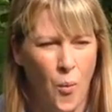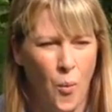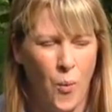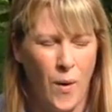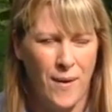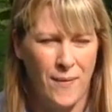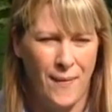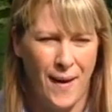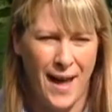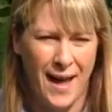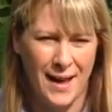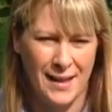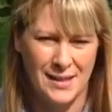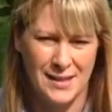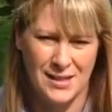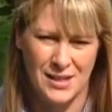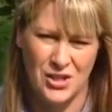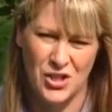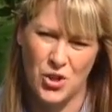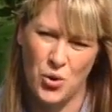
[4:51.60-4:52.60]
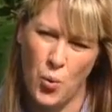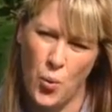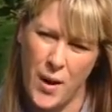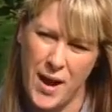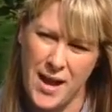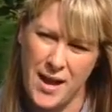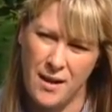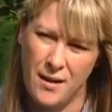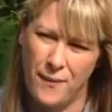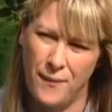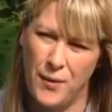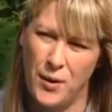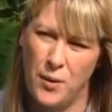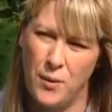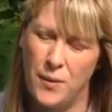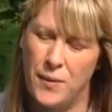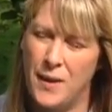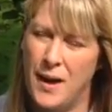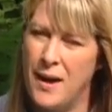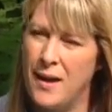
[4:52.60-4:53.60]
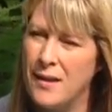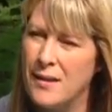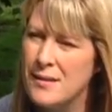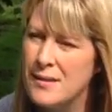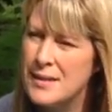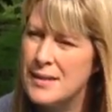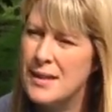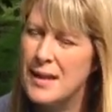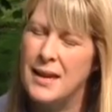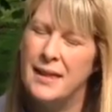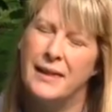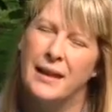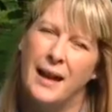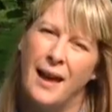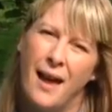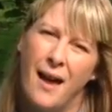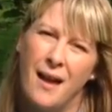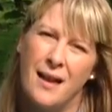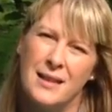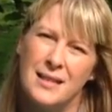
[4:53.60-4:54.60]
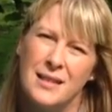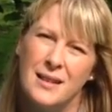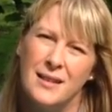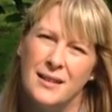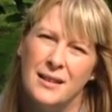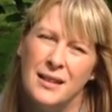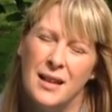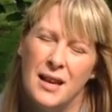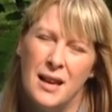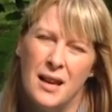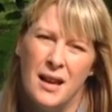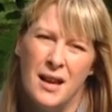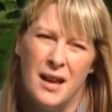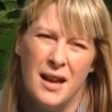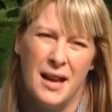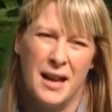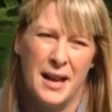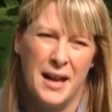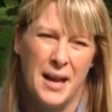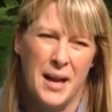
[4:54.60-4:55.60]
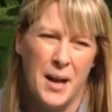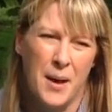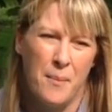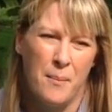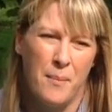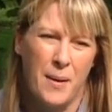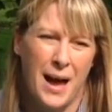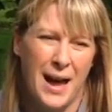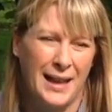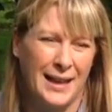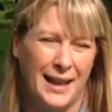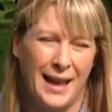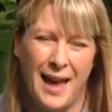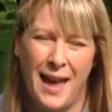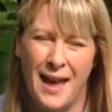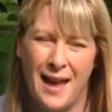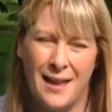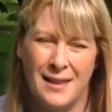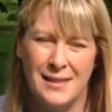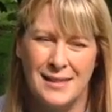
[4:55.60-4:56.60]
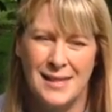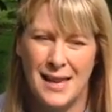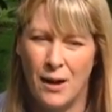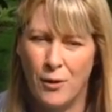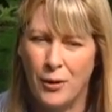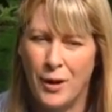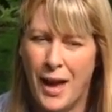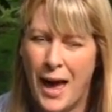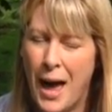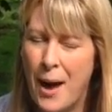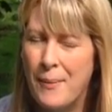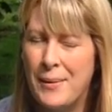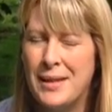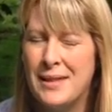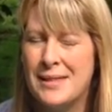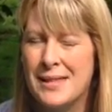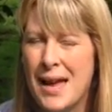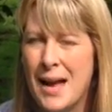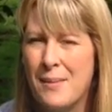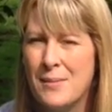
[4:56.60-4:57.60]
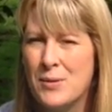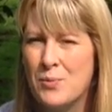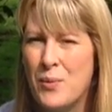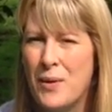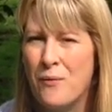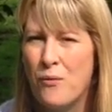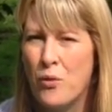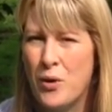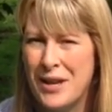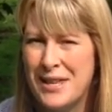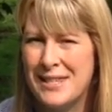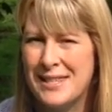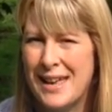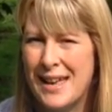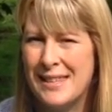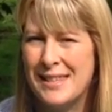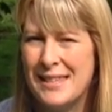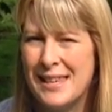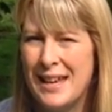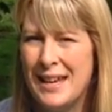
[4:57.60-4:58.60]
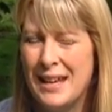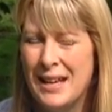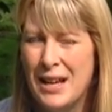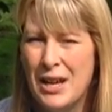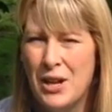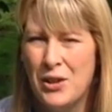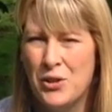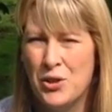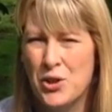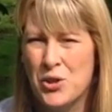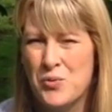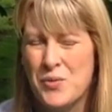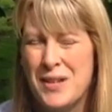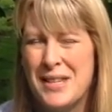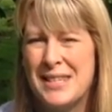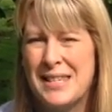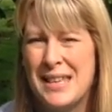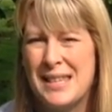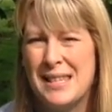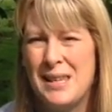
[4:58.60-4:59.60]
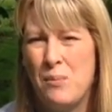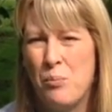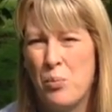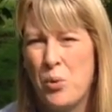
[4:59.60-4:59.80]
We've had to tweak a few things in the garden, and I can't tell you how many times we've reset it. Those resetting